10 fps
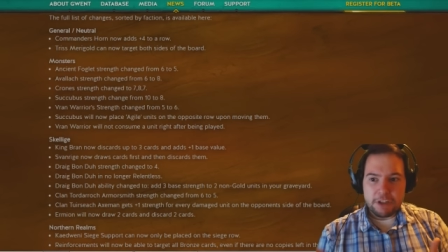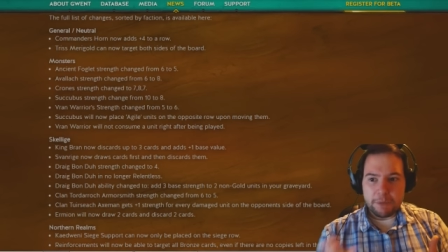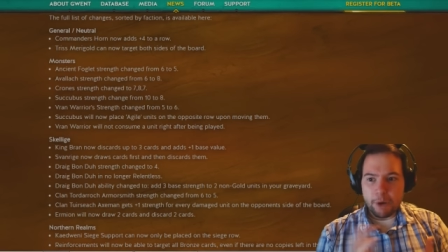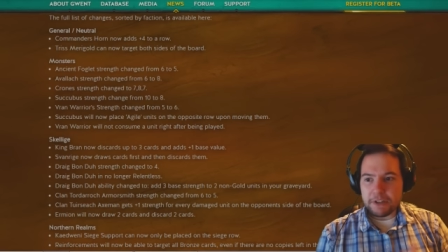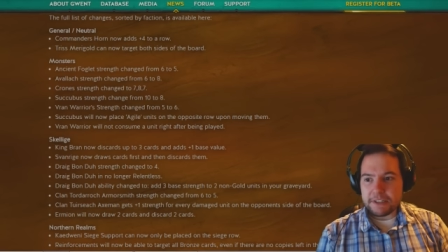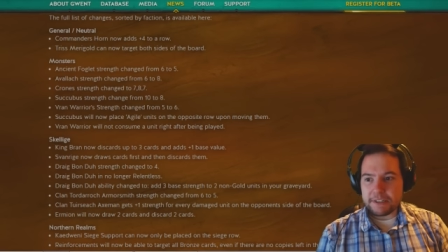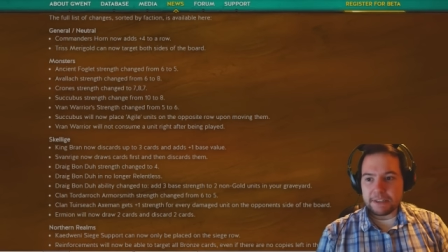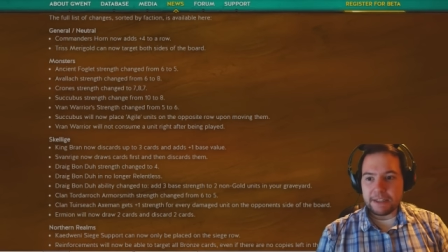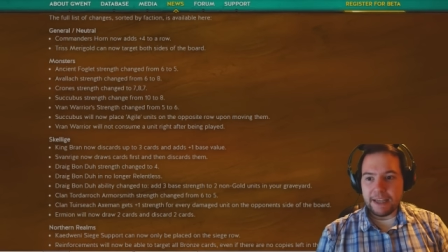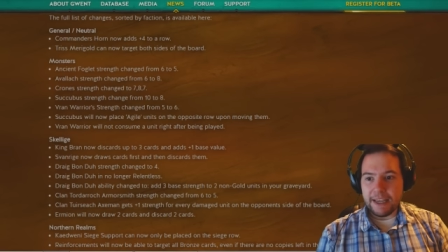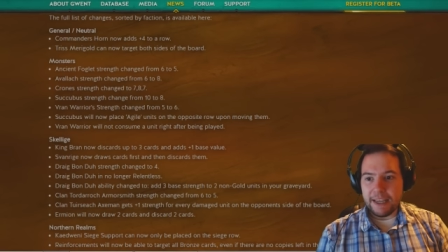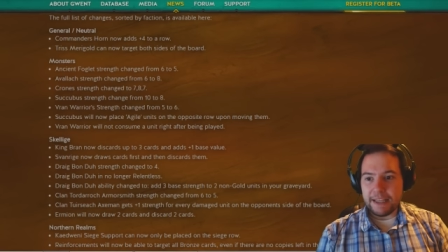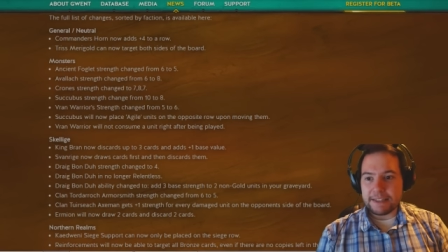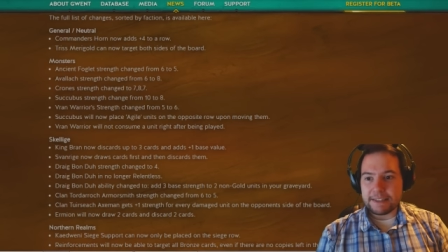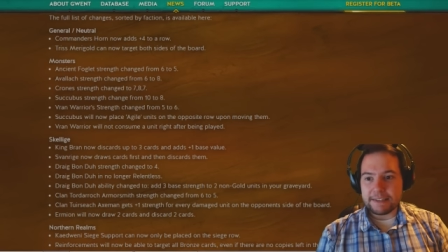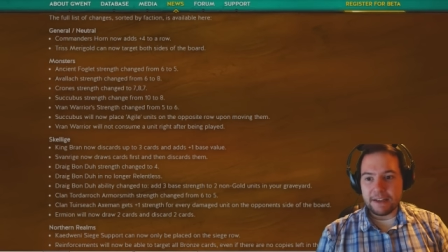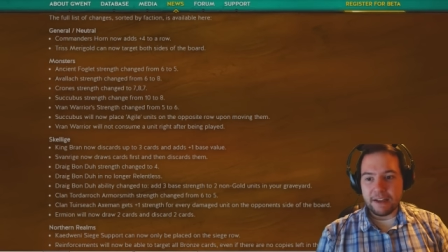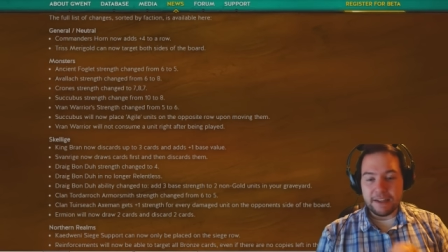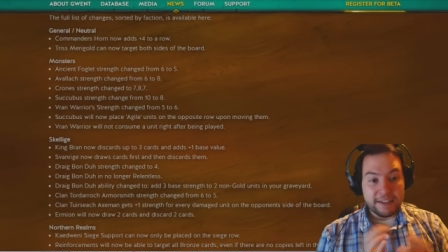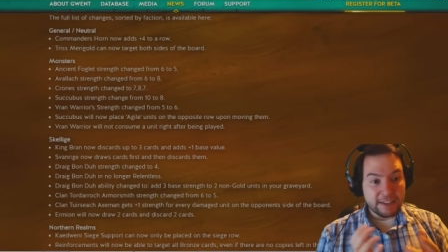To be honest, it's
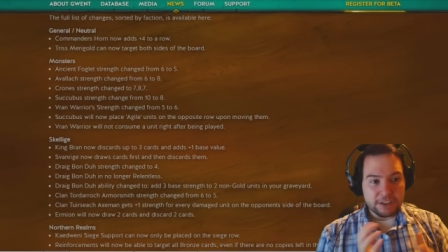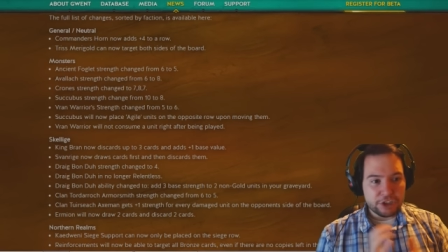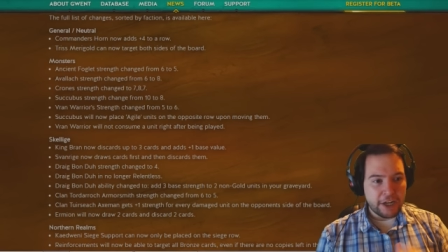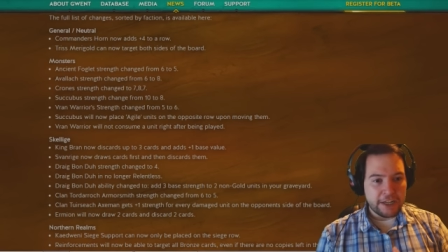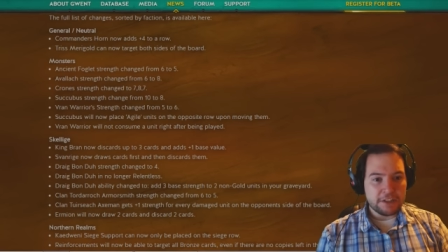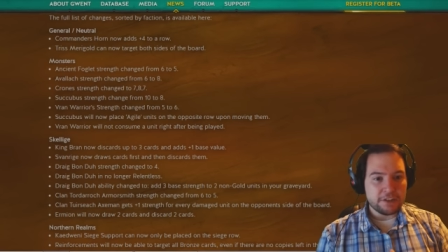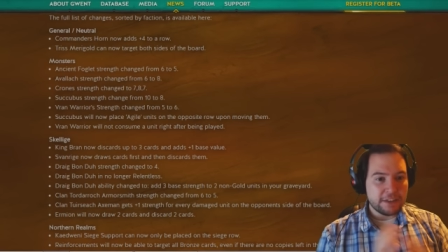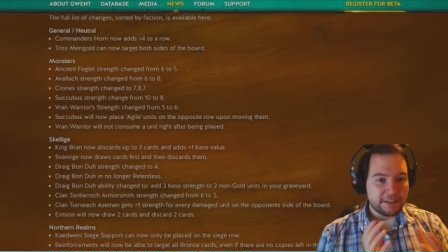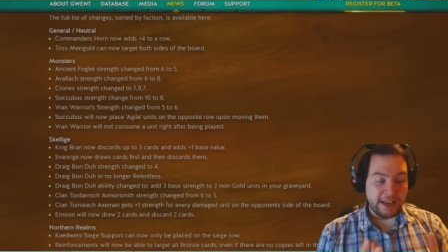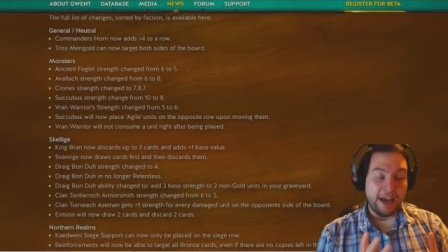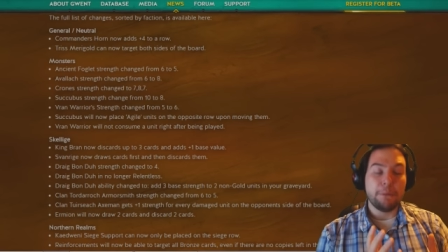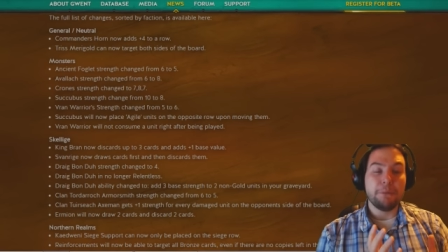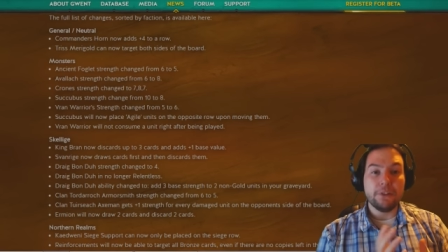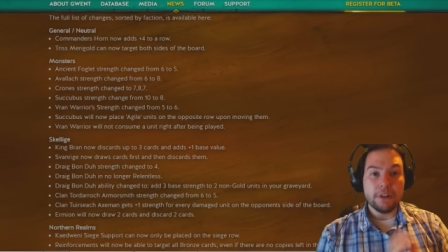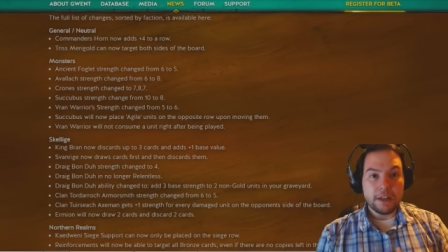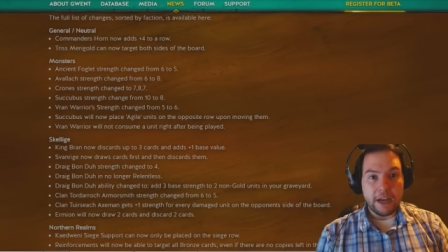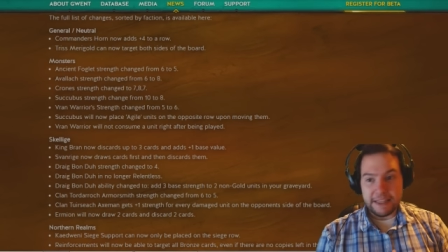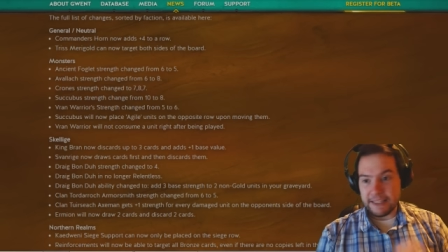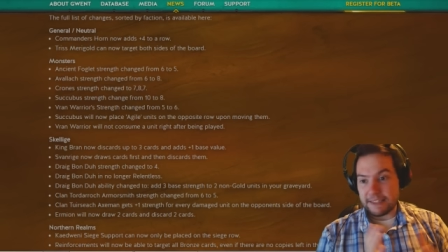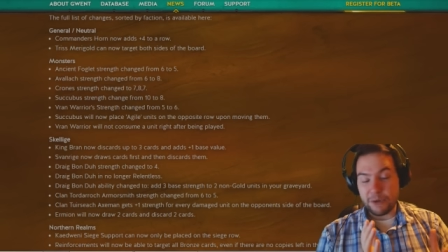a little change. It's helpful. I
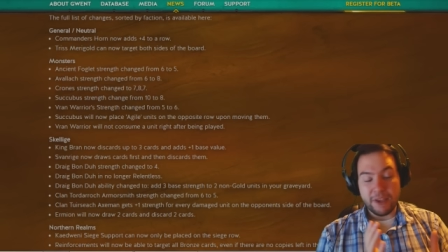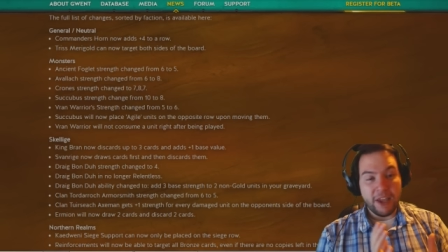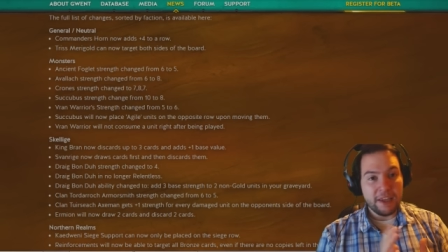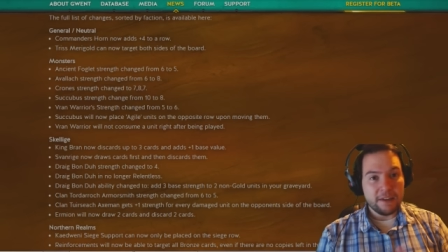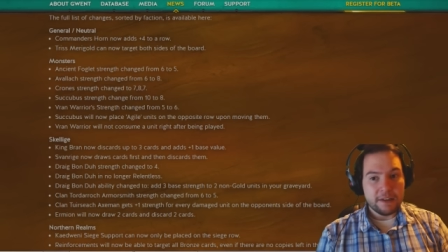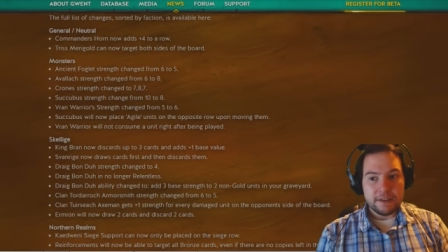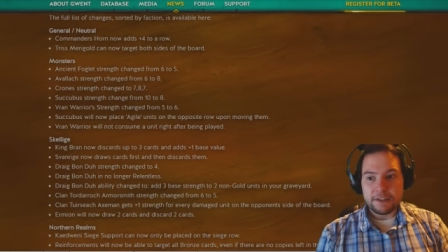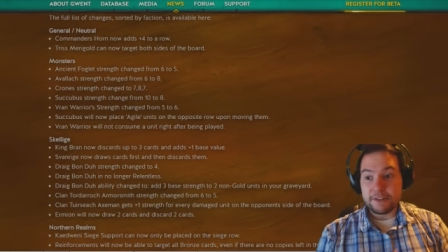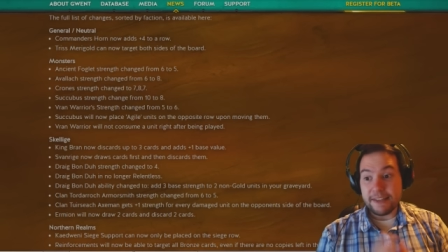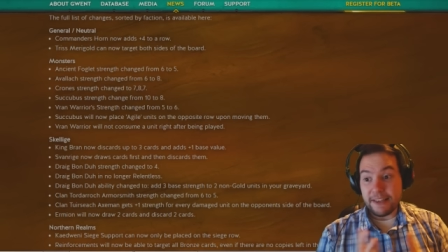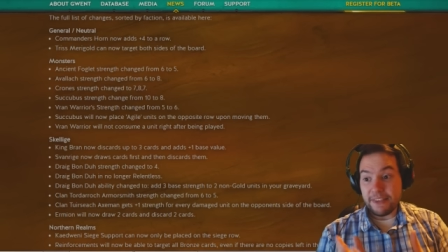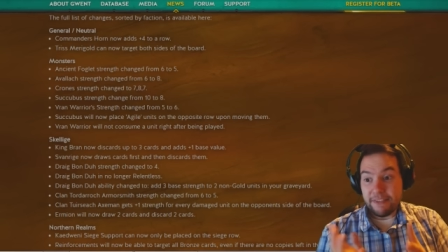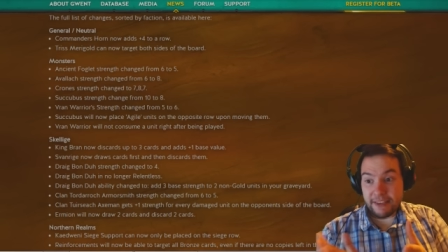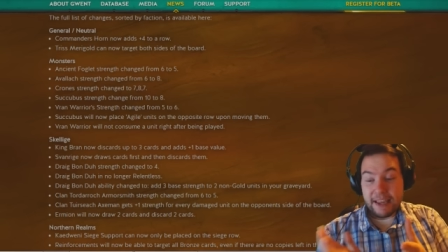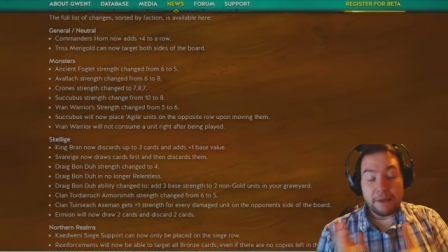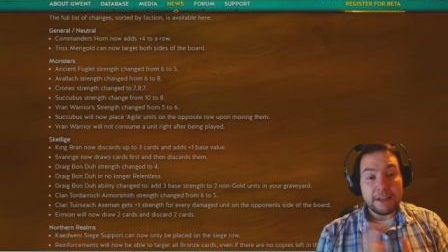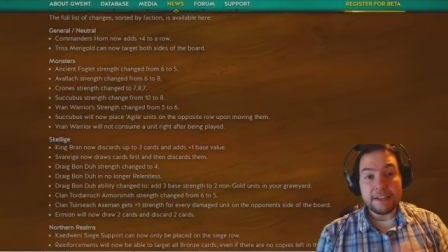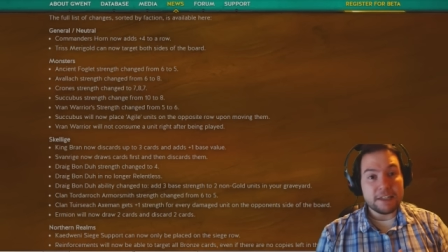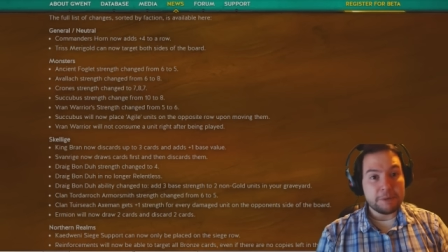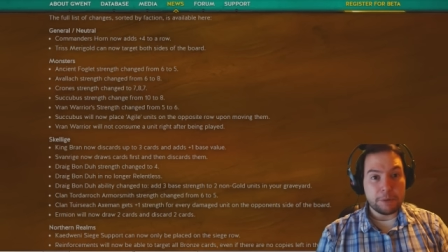think it's okay, because they can
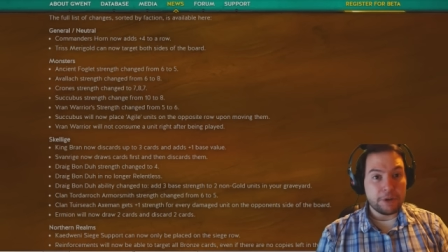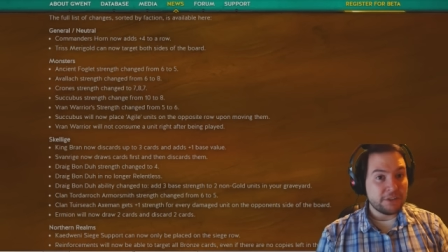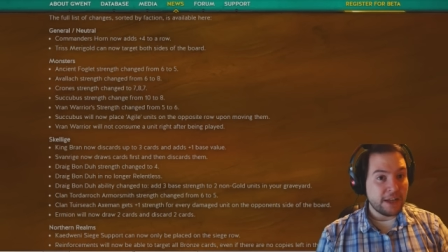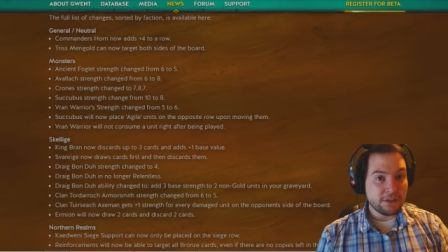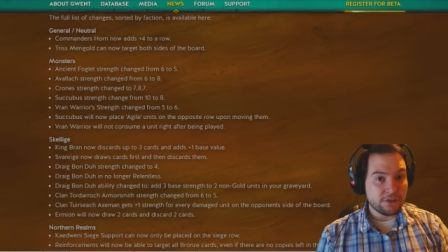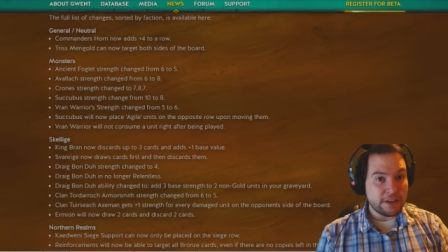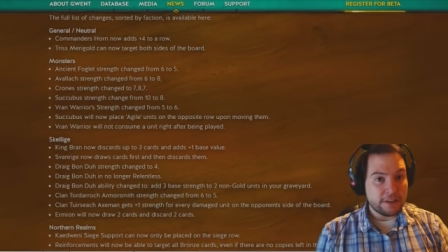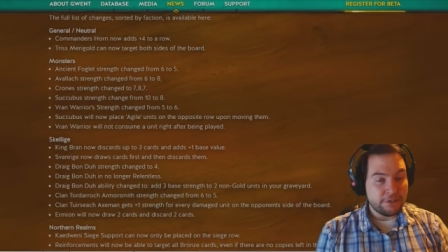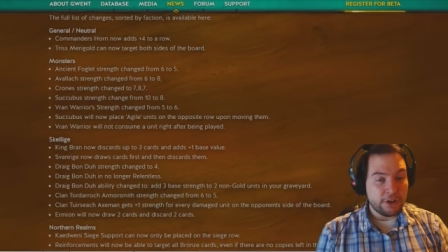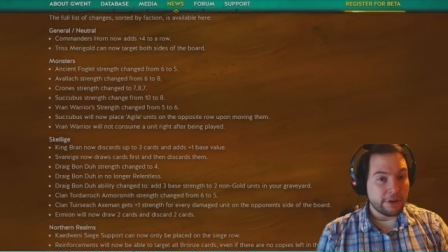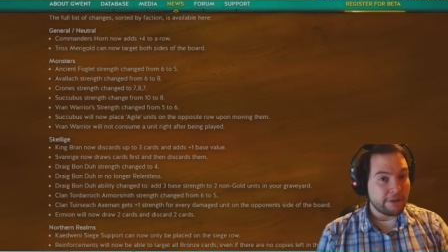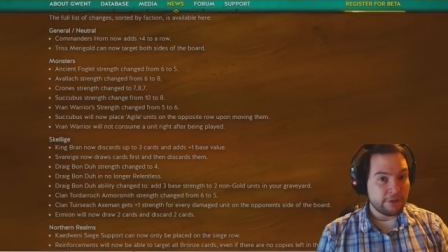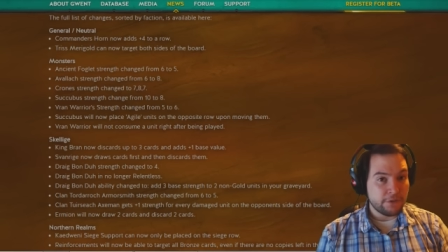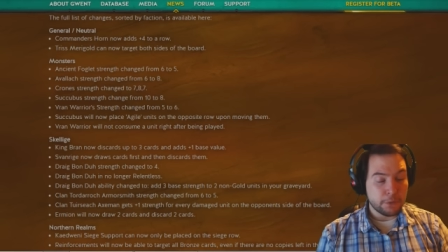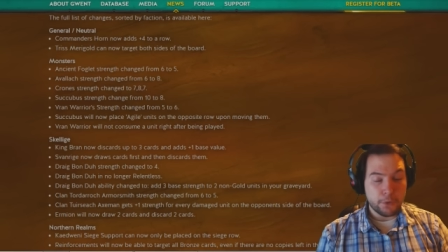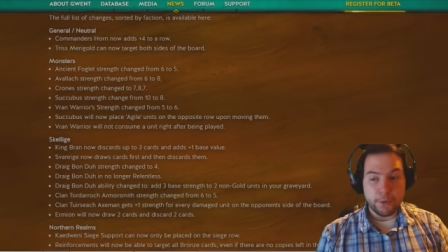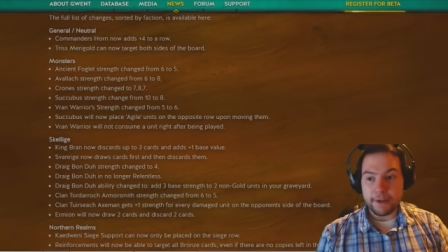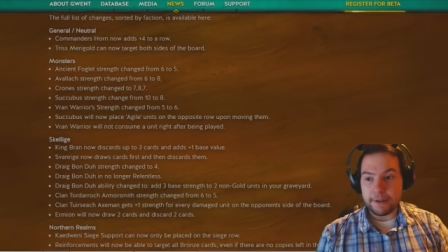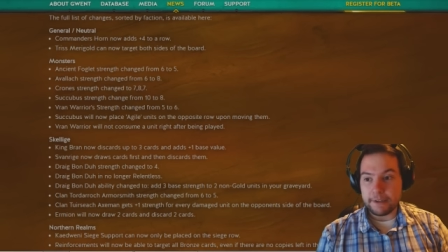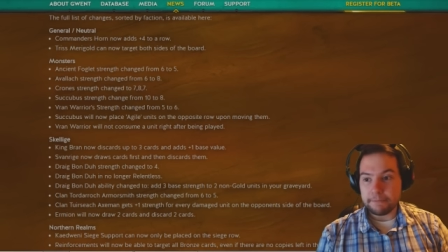easily be worth 10 strength if you don't get rid of them
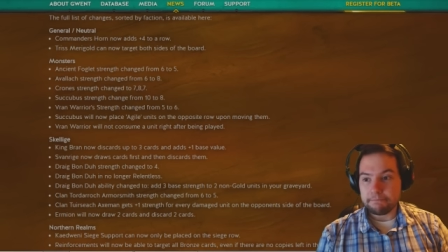quickly.